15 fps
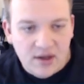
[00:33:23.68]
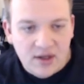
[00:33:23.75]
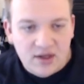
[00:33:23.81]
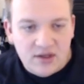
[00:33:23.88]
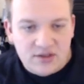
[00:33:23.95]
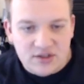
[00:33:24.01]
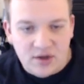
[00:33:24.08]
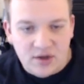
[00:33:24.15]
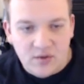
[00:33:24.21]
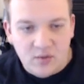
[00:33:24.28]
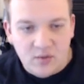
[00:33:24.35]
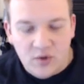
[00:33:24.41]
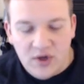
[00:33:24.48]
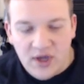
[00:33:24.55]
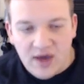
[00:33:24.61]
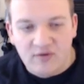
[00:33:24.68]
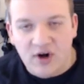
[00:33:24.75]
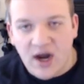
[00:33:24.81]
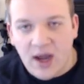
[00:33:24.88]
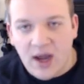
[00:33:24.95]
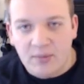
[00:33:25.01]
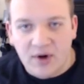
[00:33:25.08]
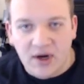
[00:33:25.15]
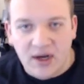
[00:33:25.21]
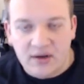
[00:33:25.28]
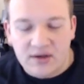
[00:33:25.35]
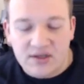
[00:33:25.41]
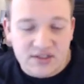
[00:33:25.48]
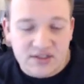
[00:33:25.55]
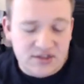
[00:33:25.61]
So we have our app right now,
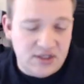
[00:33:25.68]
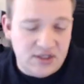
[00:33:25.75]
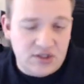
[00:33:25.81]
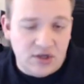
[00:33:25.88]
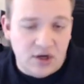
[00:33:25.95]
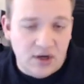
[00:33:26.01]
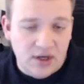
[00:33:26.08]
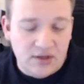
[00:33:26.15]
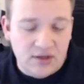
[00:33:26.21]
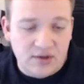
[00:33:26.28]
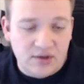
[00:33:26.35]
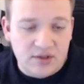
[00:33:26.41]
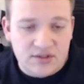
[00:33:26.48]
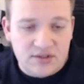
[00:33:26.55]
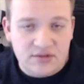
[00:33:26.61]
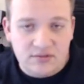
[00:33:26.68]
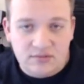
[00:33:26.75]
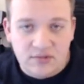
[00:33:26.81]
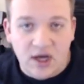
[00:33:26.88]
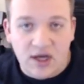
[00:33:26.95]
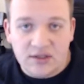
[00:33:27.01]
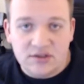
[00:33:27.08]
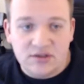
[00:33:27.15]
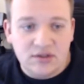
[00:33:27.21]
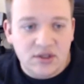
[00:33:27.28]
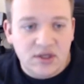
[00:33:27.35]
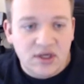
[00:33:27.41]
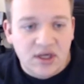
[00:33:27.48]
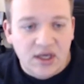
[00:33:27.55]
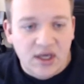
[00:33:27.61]
because it's targeted towards us,
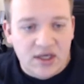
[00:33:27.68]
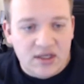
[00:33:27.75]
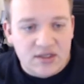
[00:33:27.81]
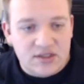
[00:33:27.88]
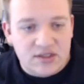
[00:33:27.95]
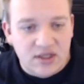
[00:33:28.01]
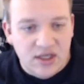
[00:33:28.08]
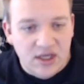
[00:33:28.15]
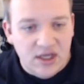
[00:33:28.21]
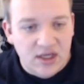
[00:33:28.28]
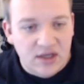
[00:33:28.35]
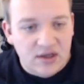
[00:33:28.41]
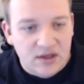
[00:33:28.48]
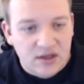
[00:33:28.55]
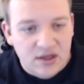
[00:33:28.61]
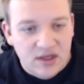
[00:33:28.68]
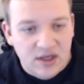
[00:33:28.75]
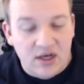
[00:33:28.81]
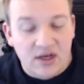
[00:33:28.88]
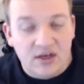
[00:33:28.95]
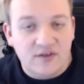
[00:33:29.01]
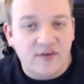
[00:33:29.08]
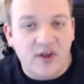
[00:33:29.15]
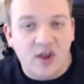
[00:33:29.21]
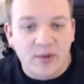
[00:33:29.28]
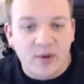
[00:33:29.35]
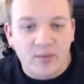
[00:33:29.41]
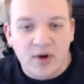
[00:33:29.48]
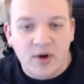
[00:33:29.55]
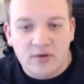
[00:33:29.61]
is in a
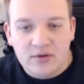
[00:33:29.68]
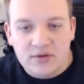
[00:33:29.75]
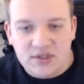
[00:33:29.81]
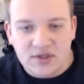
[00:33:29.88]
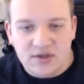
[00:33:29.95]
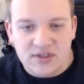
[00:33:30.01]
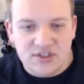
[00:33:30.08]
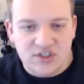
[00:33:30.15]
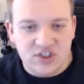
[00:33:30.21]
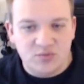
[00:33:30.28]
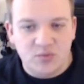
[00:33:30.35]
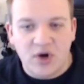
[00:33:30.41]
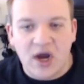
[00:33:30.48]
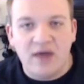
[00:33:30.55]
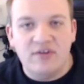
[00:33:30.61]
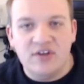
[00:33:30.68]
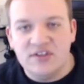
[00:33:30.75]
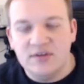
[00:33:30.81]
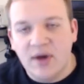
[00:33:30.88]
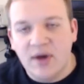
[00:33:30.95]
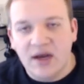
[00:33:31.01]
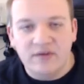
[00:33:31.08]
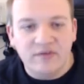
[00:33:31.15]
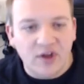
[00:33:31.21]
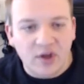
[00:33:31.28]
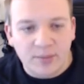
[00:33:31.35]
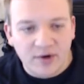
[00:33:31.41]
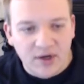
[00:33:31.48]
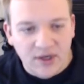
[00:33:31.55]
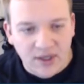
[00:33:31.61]
development mode. So it's just private to my
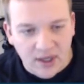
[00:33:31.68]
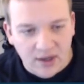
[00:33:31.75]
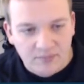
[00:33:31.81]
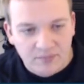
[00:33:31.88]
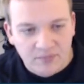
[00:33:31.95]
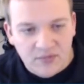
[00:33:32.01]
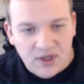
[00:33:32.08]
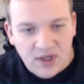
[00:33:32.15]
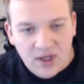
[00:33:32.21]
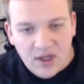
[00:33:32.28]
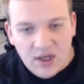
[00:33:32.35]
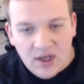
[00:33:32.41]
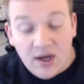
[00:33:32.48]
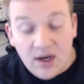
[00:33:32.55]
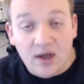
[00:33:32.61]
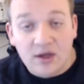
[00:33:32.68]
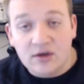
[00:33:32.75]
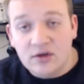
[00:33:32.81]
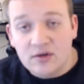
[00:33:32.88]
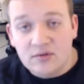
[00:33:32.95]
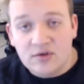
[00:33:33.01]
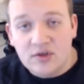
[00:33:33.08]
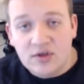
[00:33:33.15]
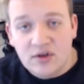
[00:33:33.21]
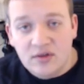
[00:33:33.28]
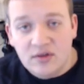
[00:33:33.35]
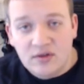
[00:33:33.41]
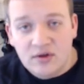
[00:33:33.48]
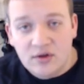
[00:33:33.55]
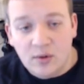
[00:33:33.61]
developer account. Now I could
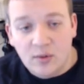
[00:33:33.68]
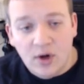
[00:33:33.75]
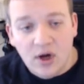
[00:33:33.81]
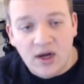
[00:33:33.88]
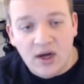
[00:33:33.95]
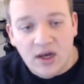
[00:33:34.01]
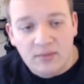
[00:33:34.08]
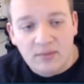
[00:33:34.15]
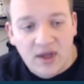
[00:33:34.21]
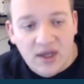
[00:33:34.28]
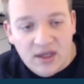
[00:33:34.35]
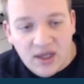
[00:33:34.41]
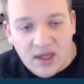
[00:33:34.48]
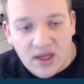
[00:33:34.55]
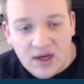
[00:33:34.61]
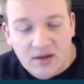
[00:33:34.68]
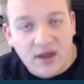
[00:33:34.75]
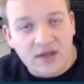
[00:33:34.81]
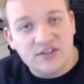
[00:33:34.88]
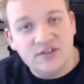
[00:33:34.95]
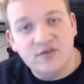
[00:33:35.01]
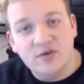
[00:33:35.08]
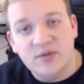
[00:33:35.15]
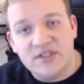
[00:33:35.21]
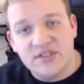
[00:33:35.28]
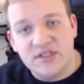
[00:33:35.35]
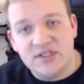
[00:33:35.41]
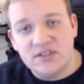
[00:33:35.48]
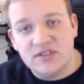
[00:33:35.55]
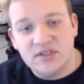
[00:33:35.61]
go on and make an Alexa for
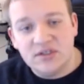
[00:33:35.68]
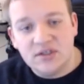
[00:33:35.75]
Business